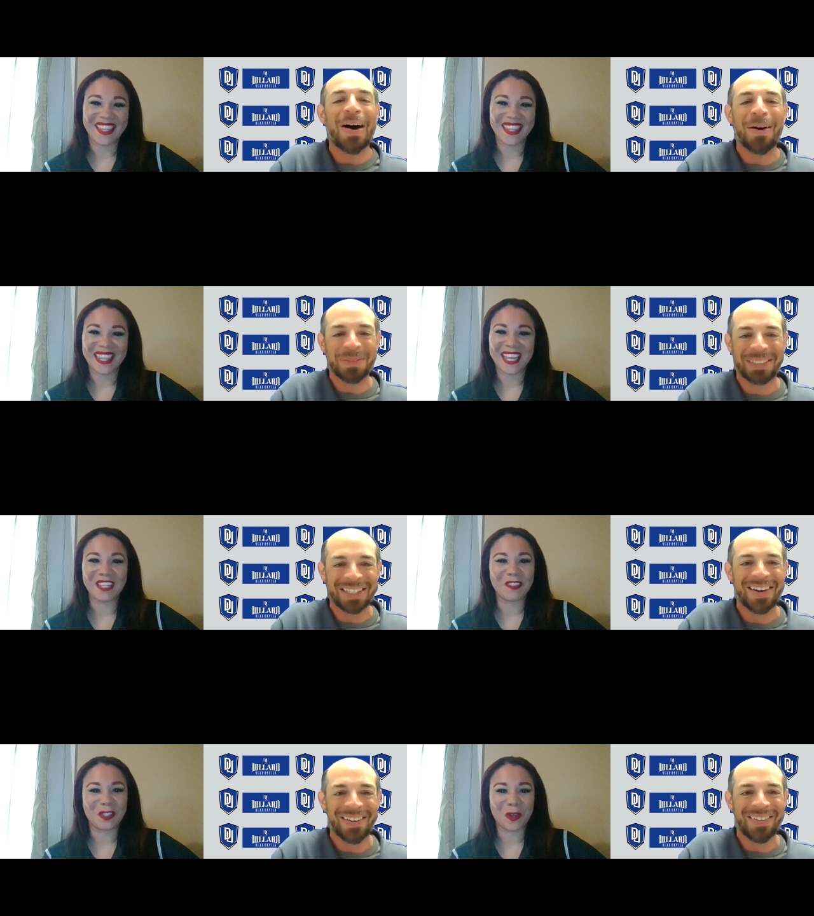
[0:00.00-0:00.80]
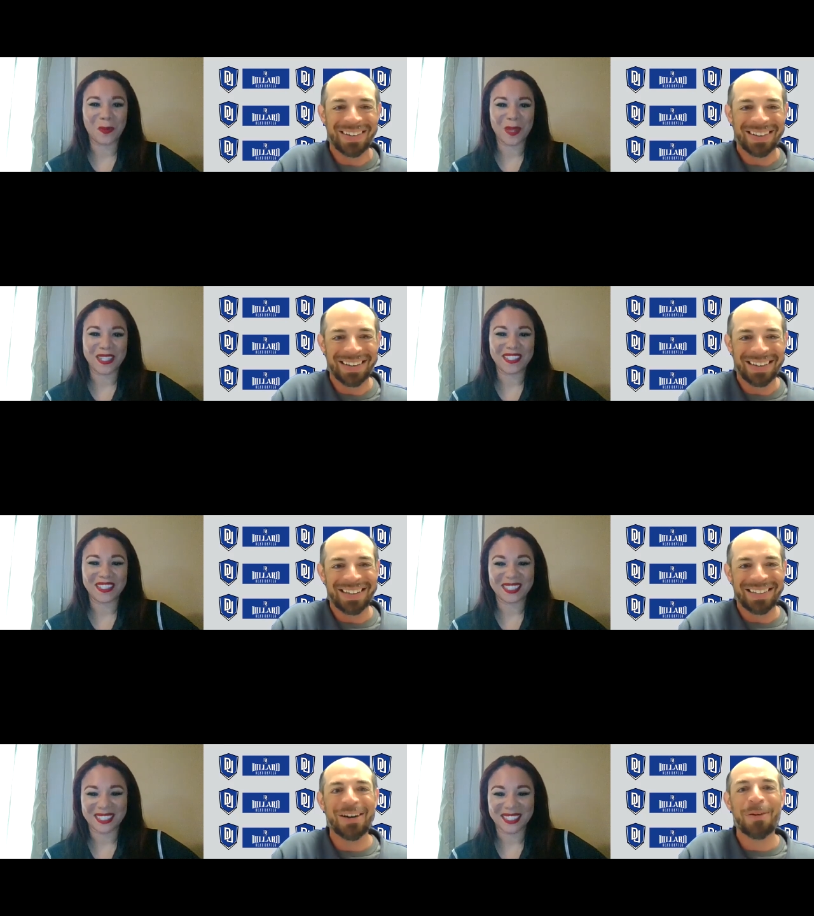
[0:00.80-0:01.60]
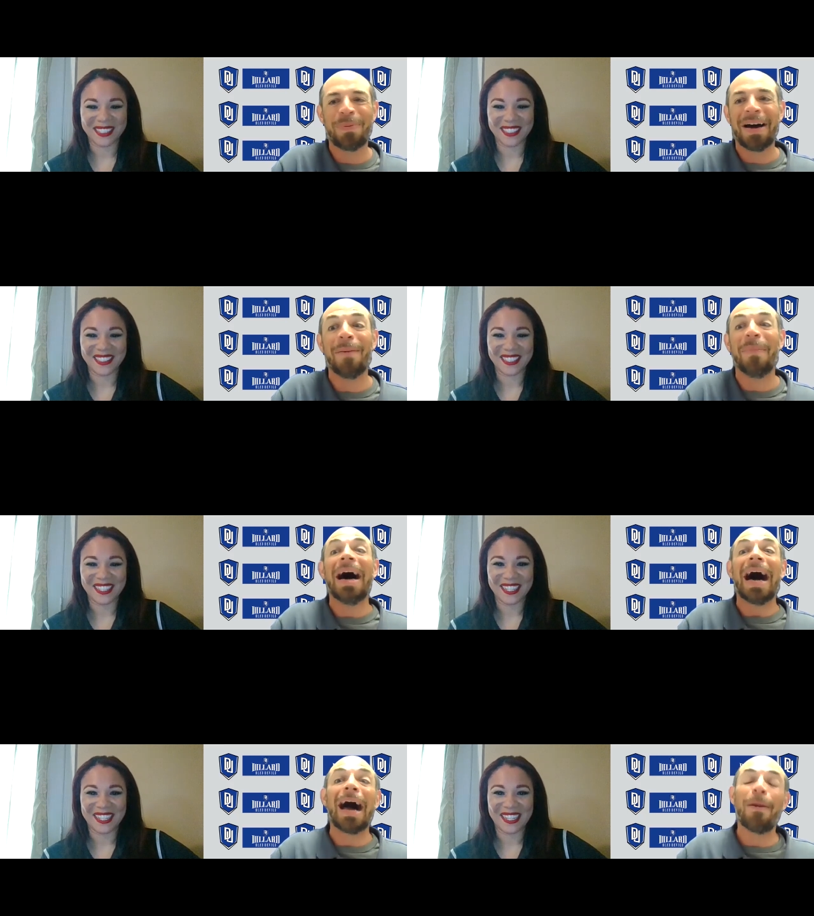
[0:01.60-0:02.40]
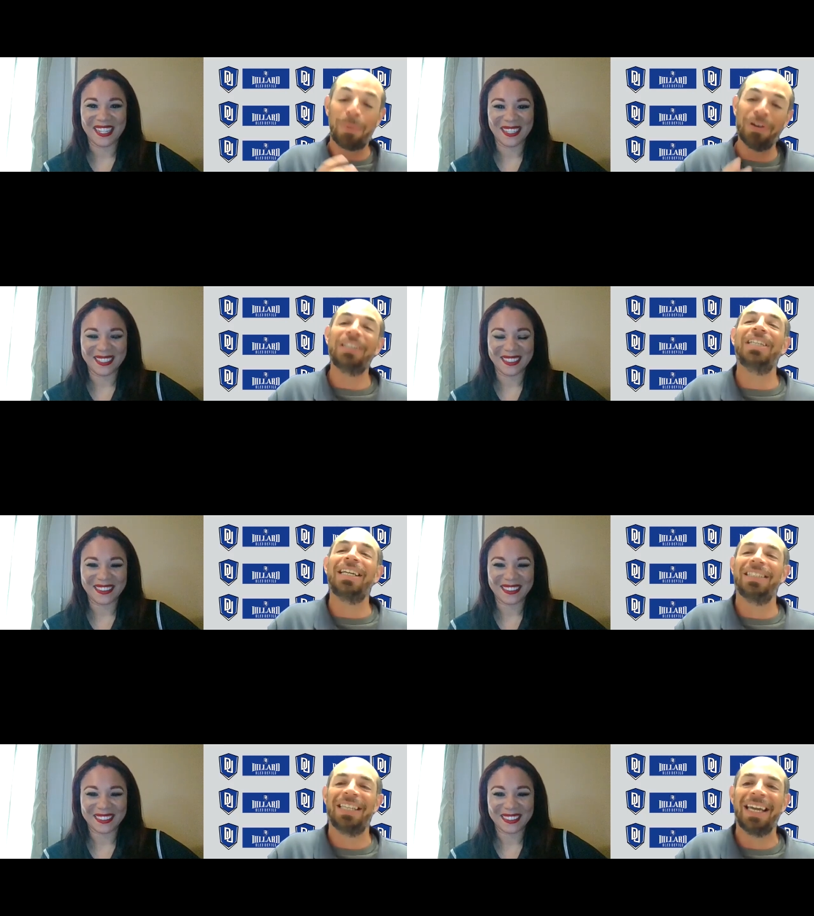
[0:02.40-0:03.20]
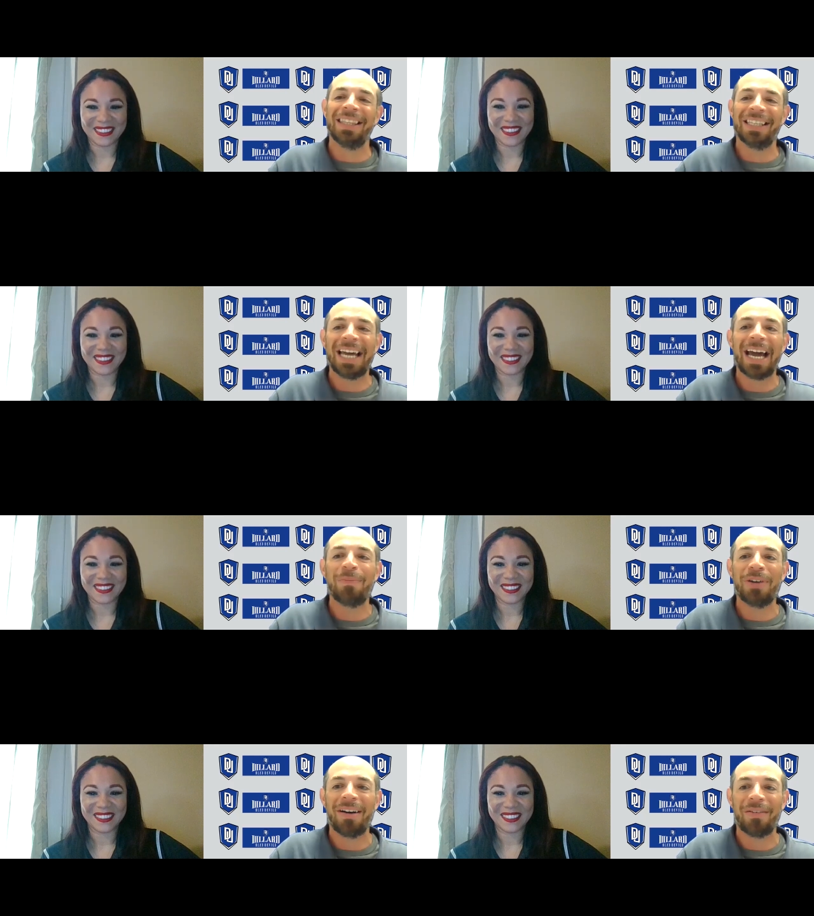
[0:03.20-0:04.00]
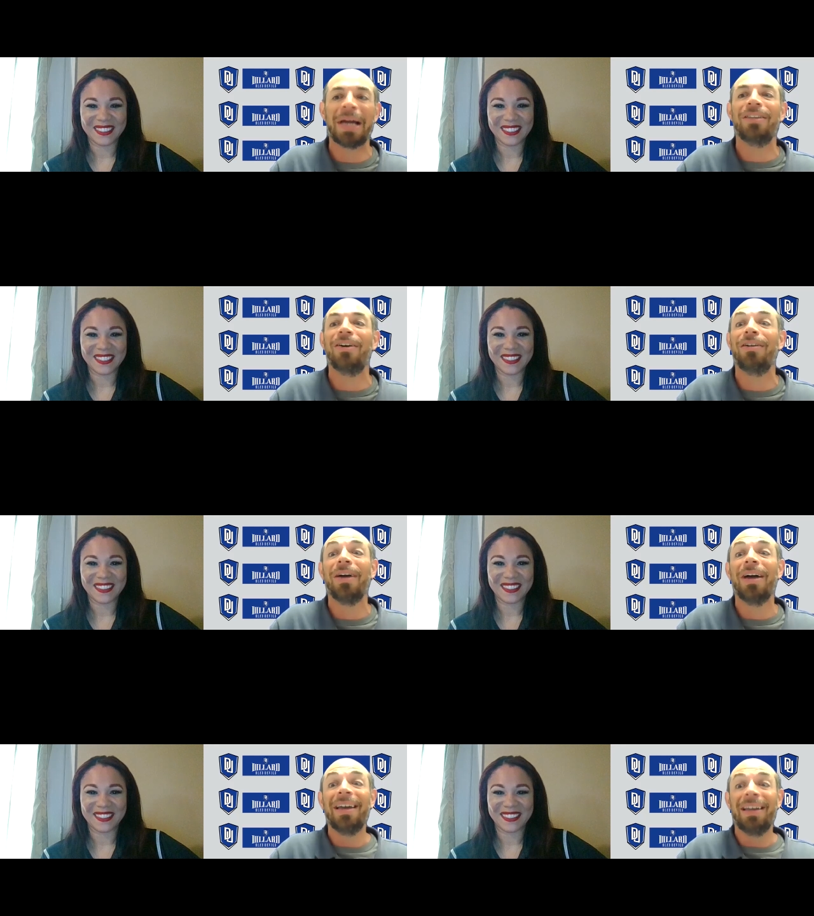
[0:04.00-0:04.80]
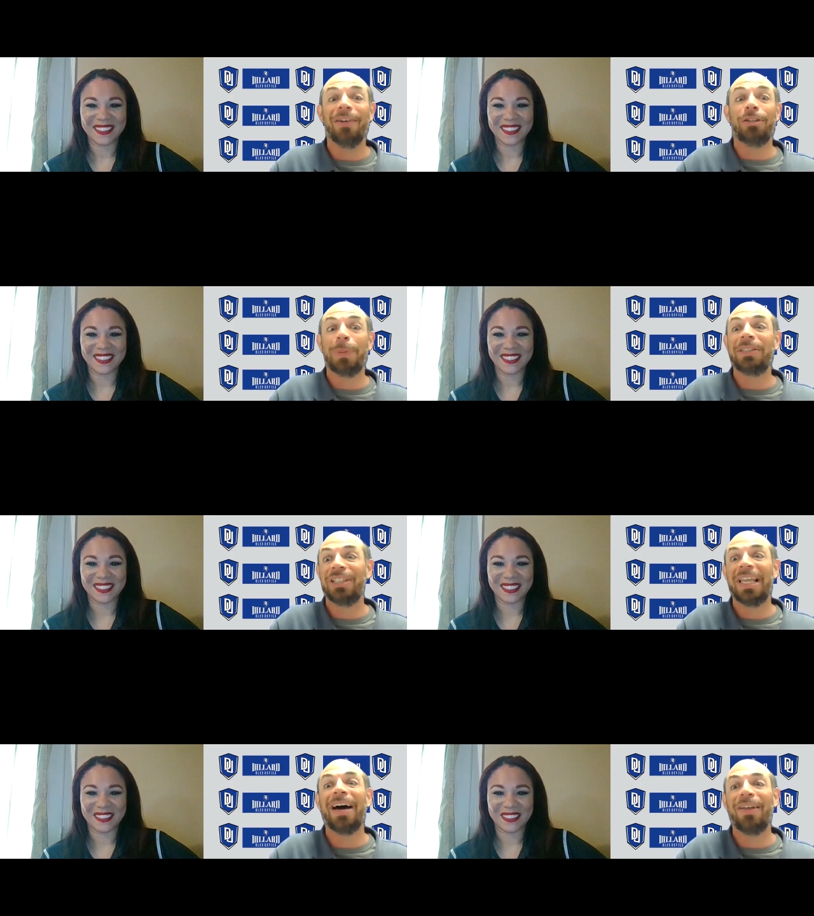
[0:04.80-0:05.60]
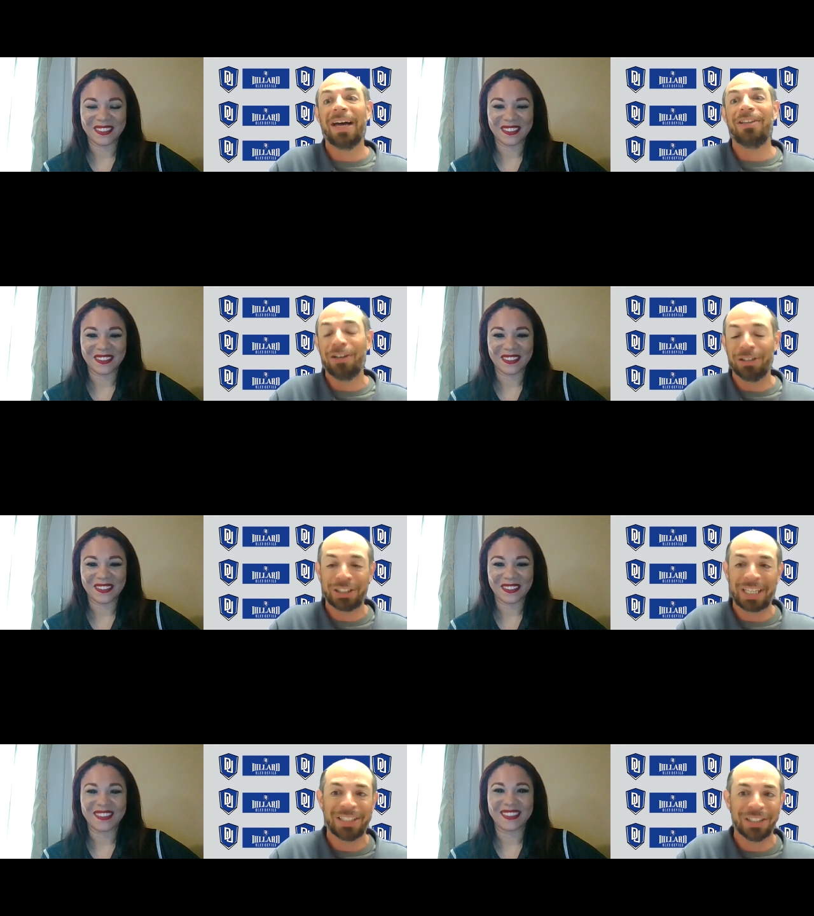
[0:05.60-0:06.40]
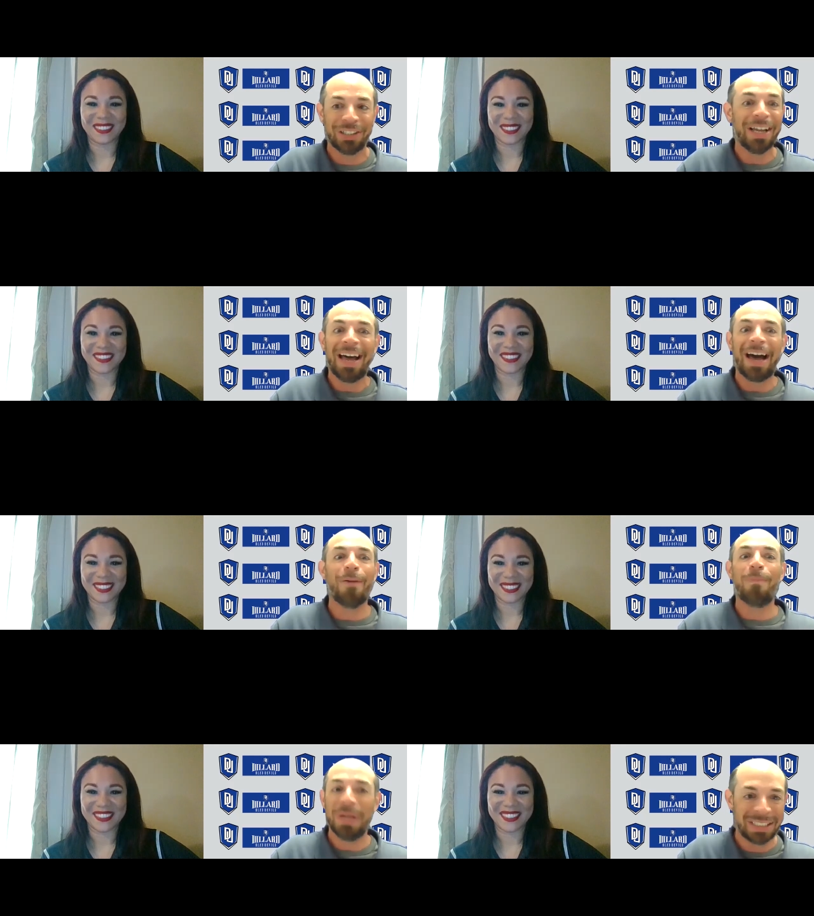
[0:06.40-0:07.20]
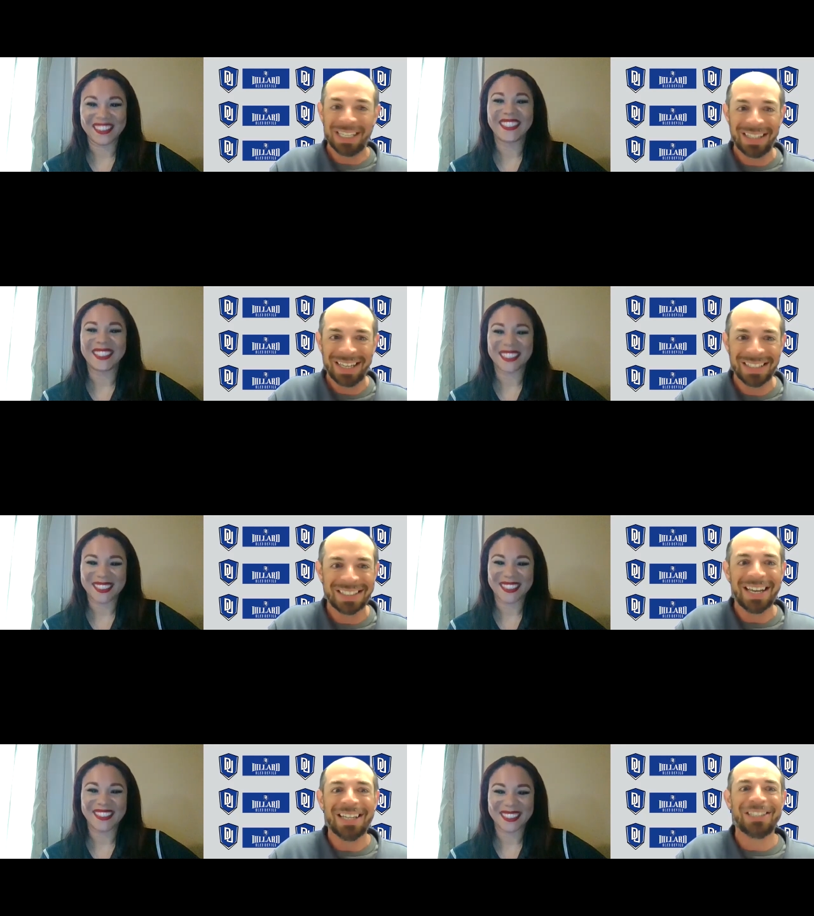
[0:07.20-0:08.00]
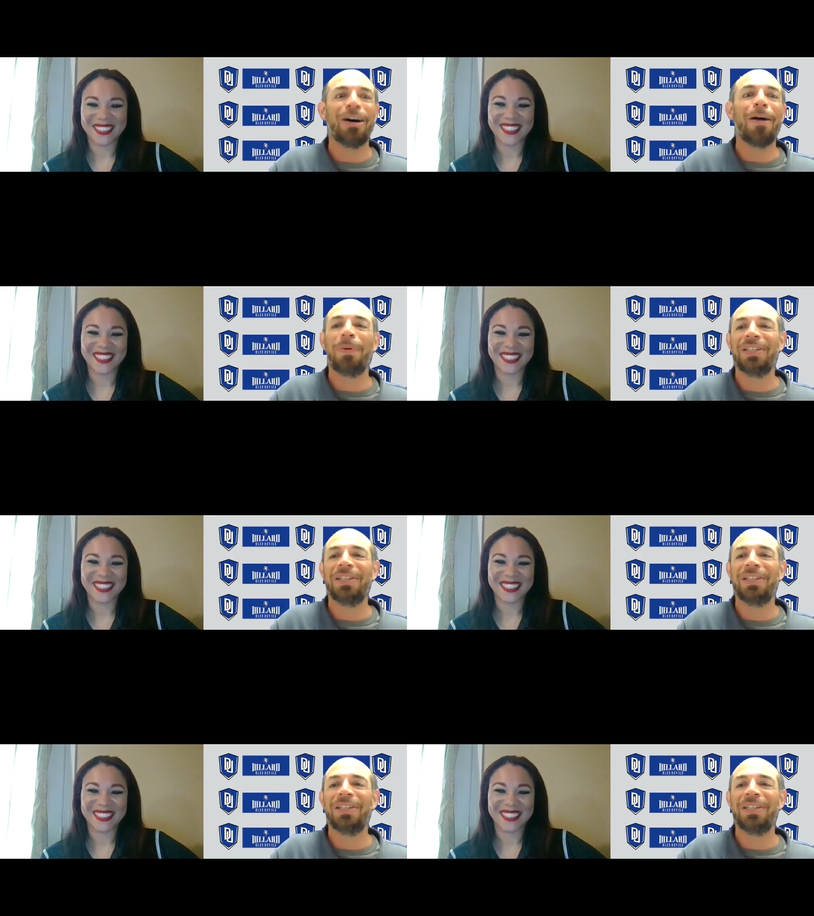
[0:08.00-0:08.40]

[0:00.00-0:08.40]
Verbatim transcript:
Speaker 1: Um, Thank you so much. No problem. I appreciate you taking the time talking I know you, you know, especially now that I know your schedule, how busy it is. So I